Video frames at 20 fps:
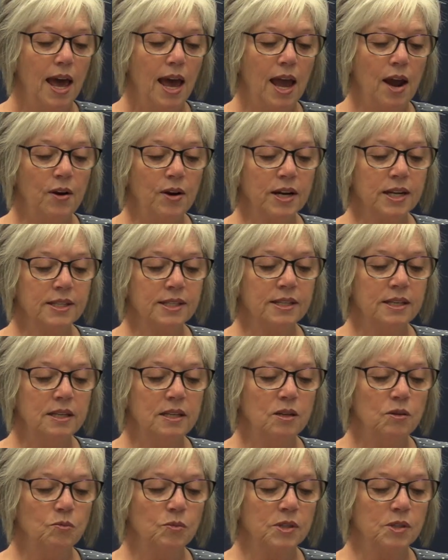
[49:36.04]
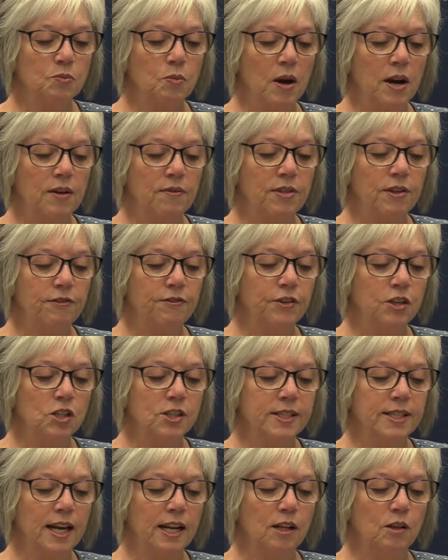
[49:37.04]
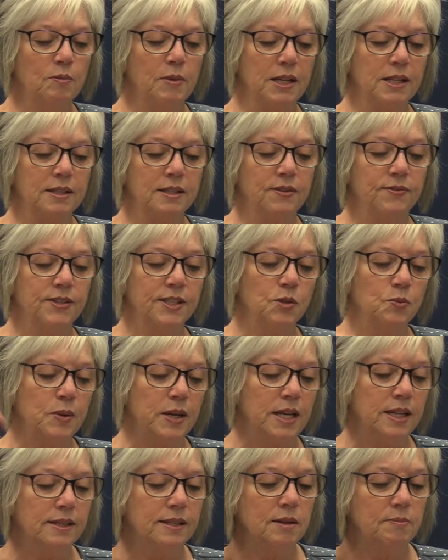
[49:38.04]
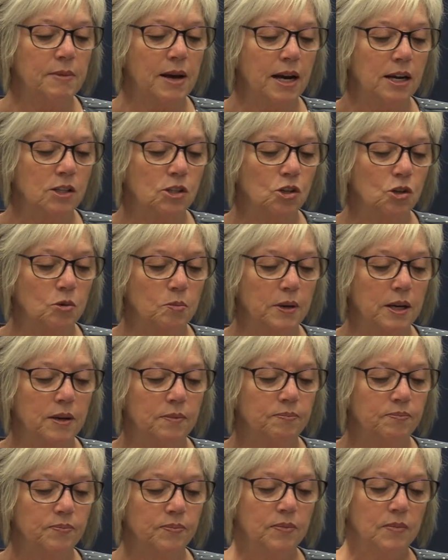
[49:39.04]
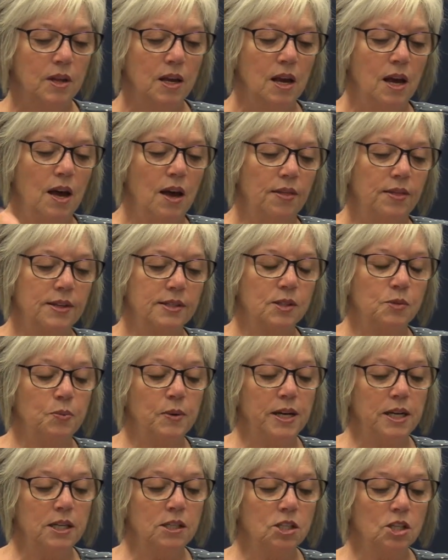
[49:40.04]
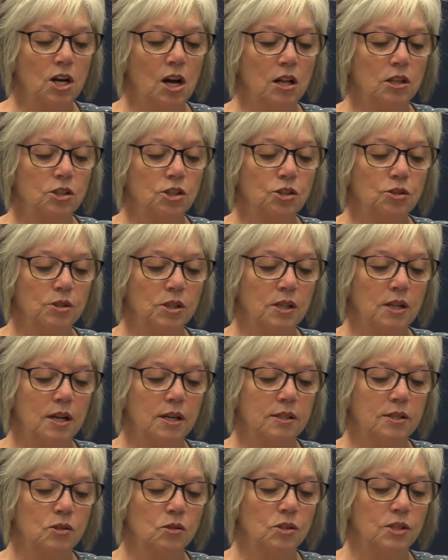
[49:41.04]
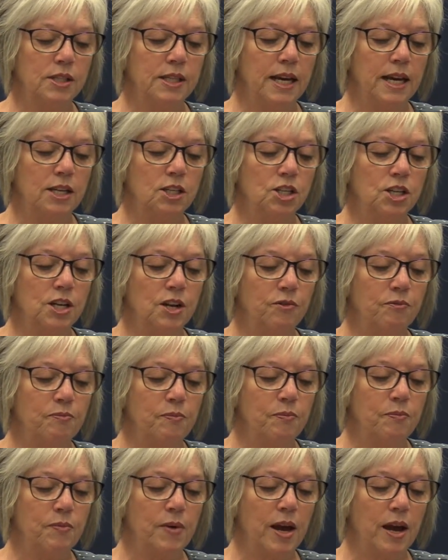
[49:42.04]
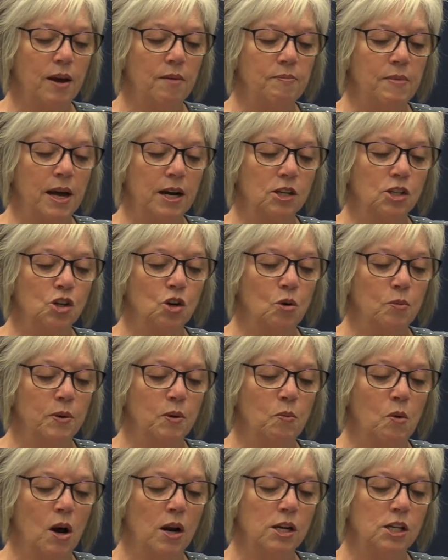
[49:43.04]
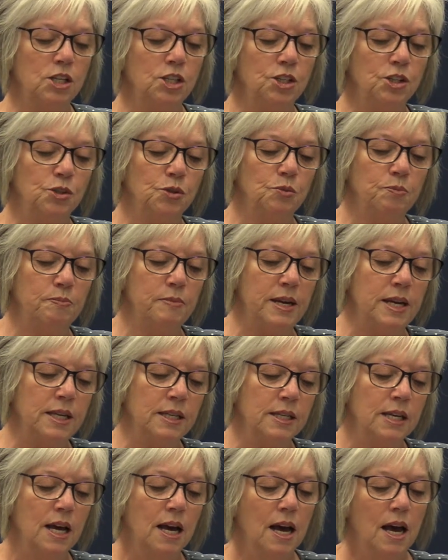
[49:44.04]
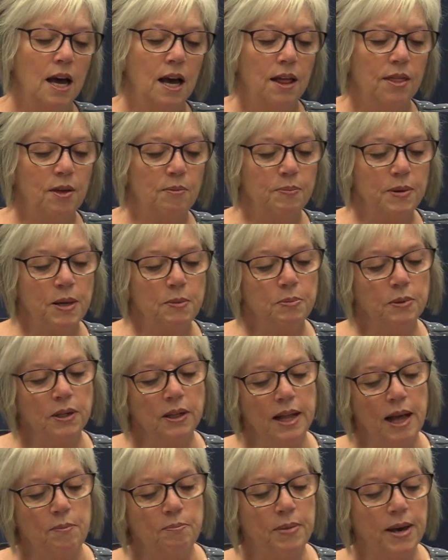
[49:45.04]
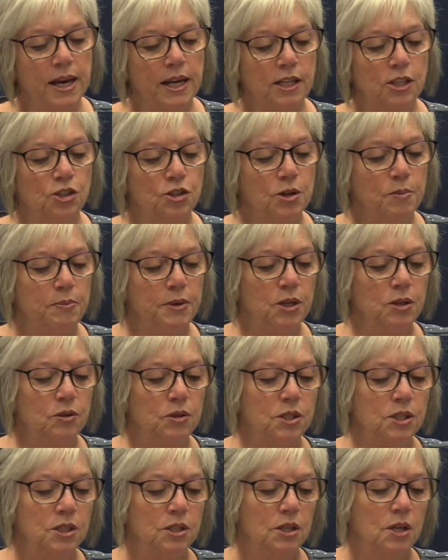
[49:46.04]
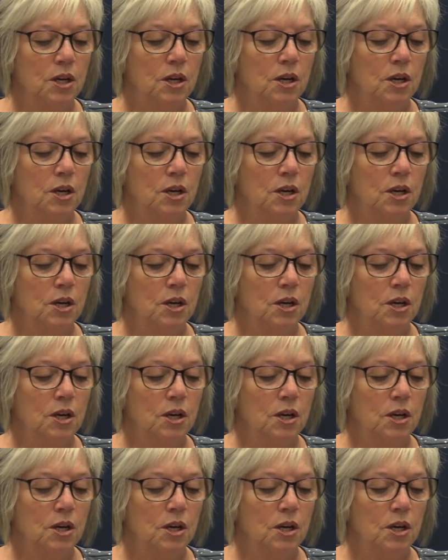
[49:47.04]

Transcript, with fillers: Erickson was one of the first settlements of Swedes in Manitoba. The Swedish Cultural Association of Manitoba wanted to meet the people and pay tribute